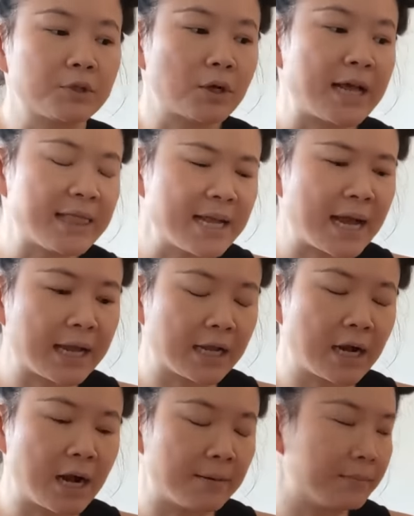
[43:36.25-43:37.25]
so I think I
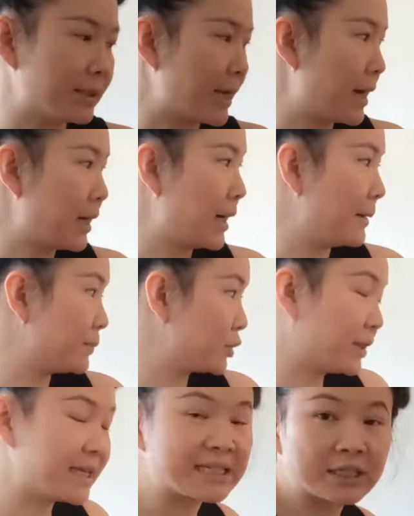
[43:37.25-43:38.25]
got that. Um,
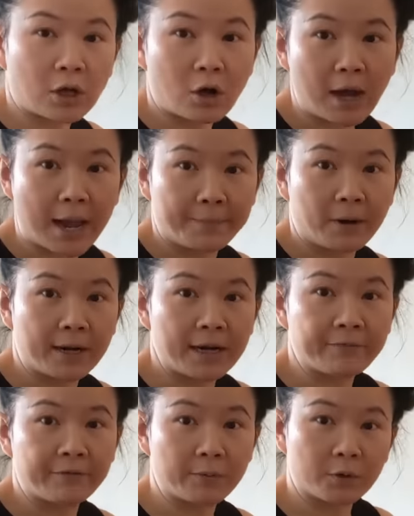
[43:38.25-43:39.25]
so this is all I
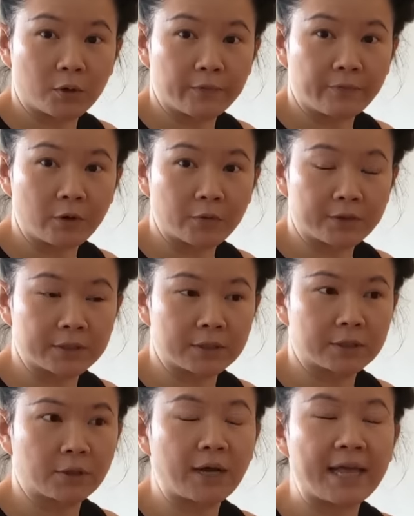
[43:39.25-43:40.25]
bought it from full
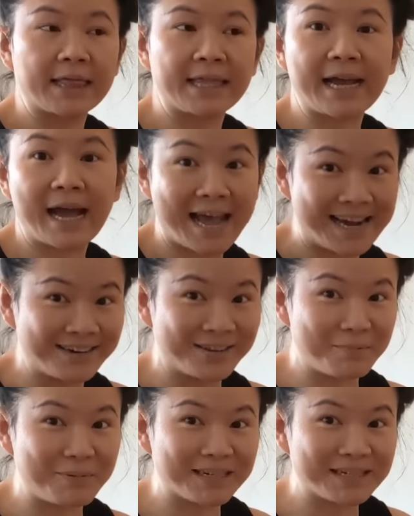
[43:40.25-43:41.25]
grocery store and they are
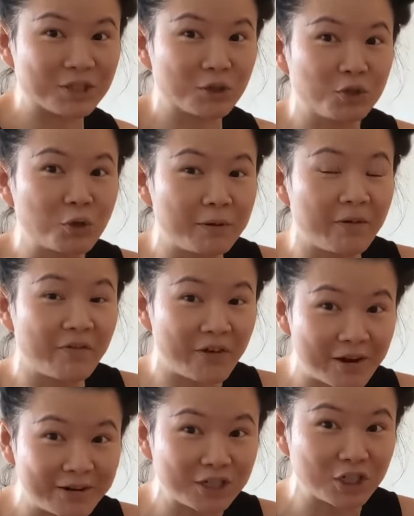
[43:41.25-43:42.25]
under the budget. So you'll be
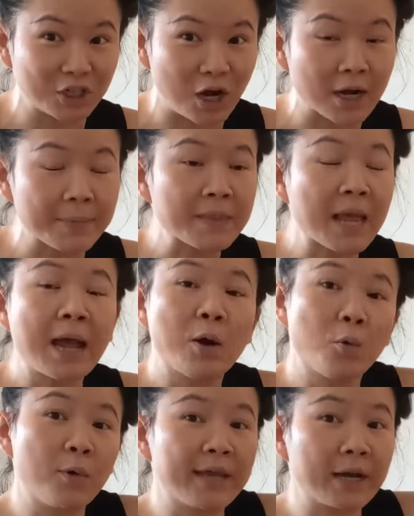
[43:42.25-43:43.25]
very shocked.
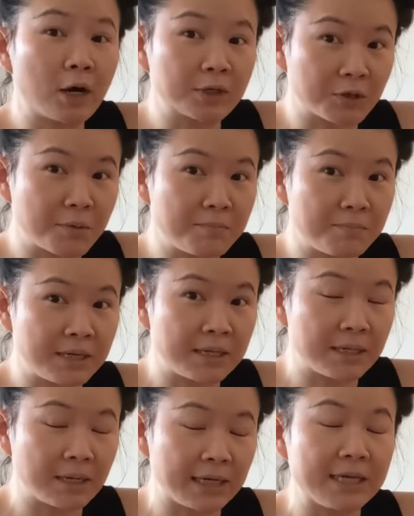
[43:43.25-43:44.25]
We also
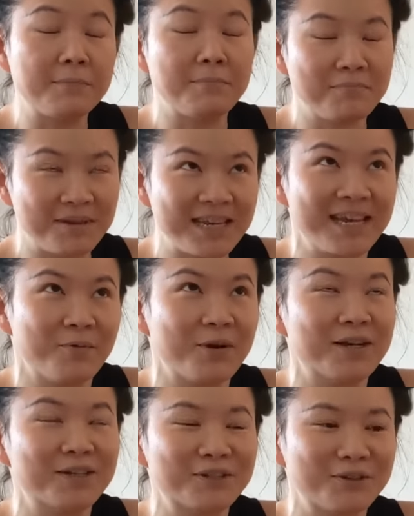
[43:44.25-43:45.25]
meet, eat meat.
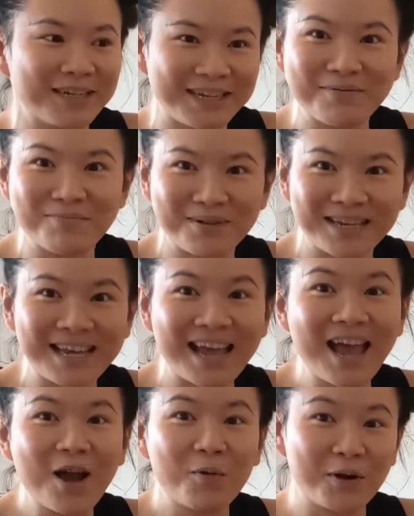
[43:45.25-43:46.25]
We also eat
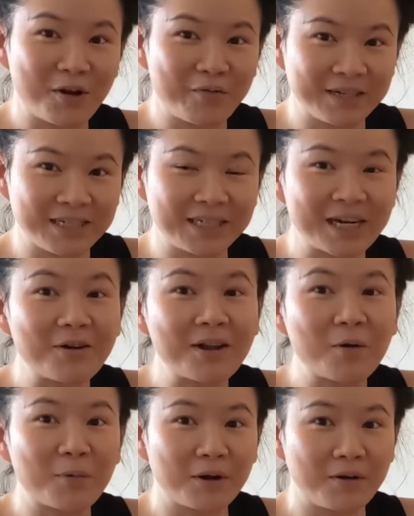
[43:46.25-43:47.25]
meat. We're not
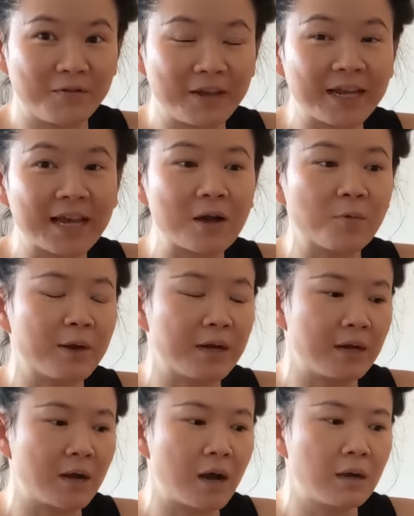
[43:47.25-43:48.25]
vegetarian. We're not vegan.
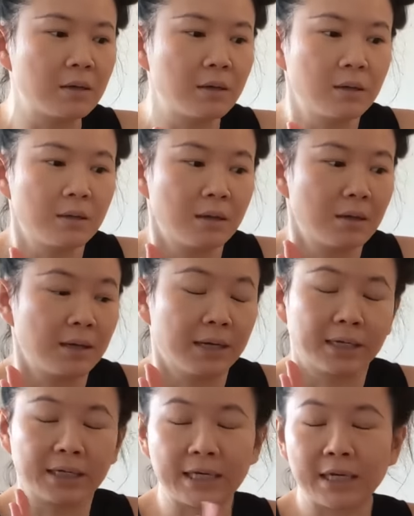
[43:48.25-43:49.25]
We're not
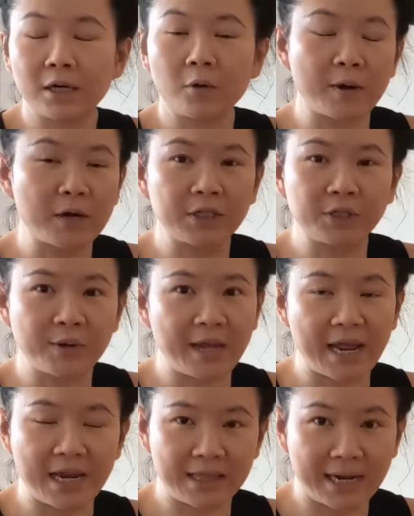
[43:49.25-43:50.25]
keto, we're not
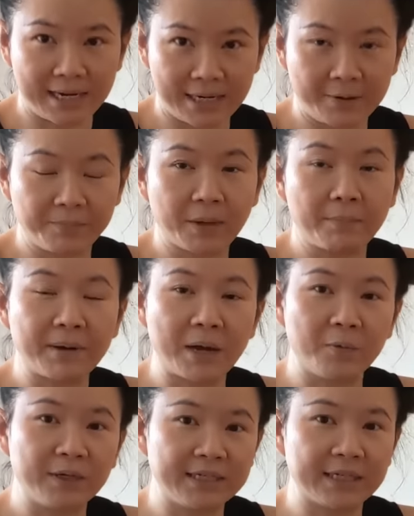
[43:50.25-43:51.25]
doing any diet,
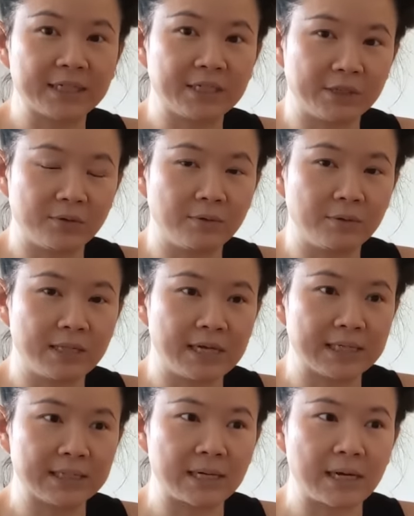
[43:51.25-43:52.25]
but we just do
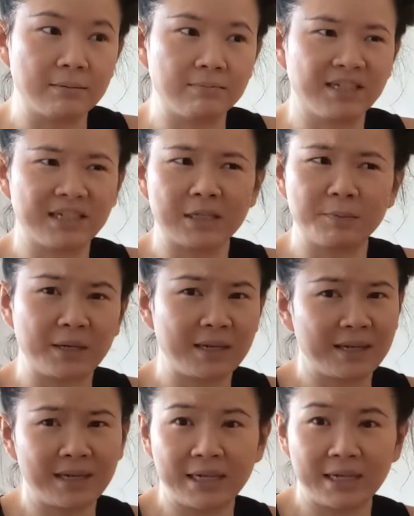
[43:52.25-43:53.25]
this, um, just
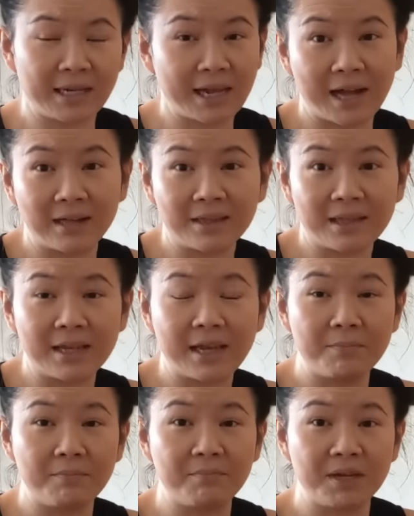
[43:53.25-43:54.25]
be eating
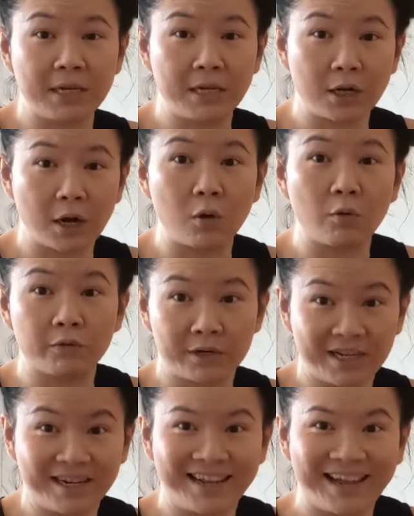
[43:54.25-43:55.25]
healthy and being not
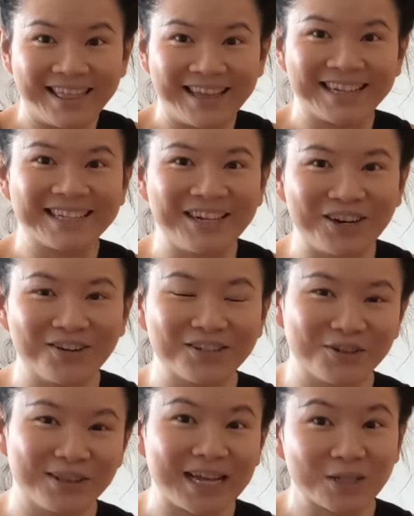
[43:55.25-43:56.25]
overeating, I think, you
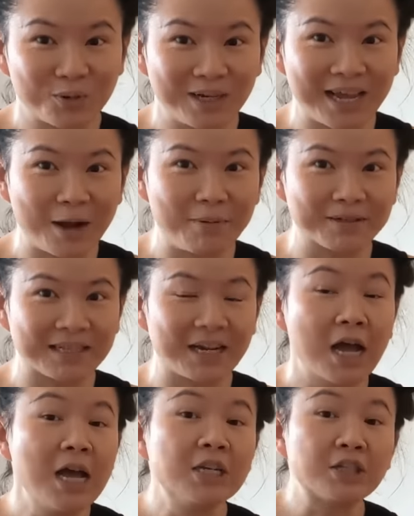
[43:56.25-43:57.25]
know, so that's really helped us a
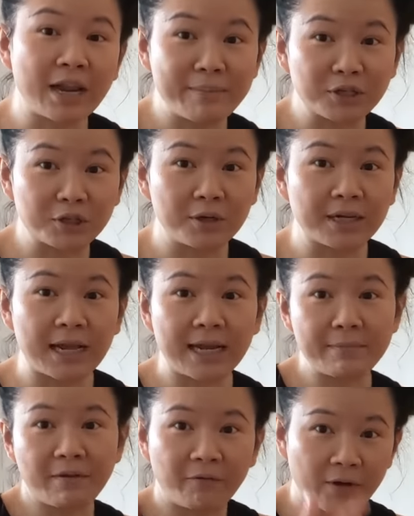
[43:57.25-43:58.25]
lot. So let me show you
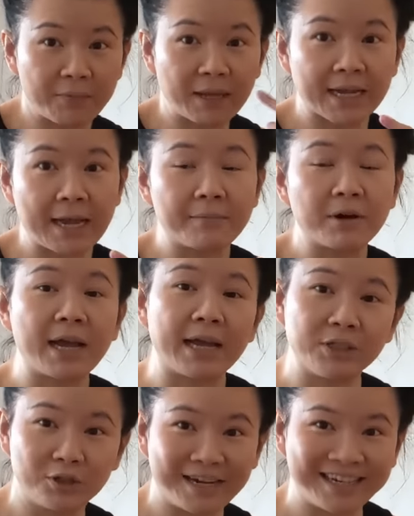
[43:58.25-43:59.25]
guys, let me flip that camera
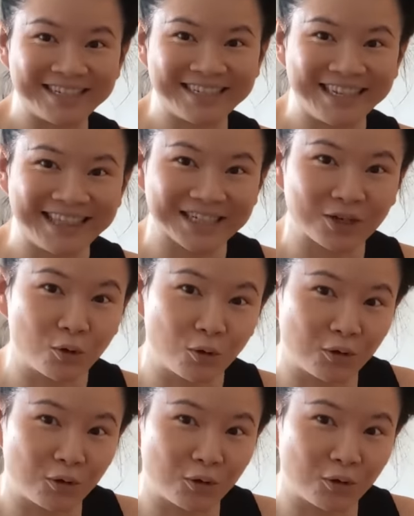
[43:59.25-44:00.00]
and you guys see this